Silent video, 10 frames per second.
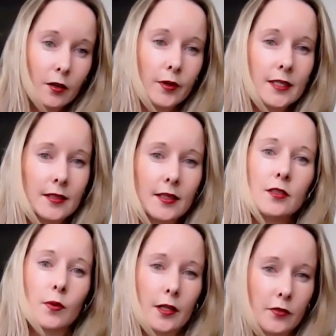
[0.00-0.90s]
reason as
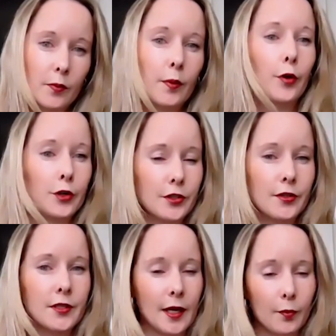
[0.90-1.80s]
well as from a personal
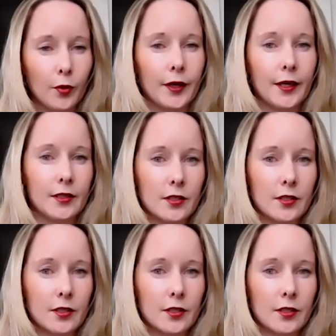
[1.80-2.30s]
standpoint as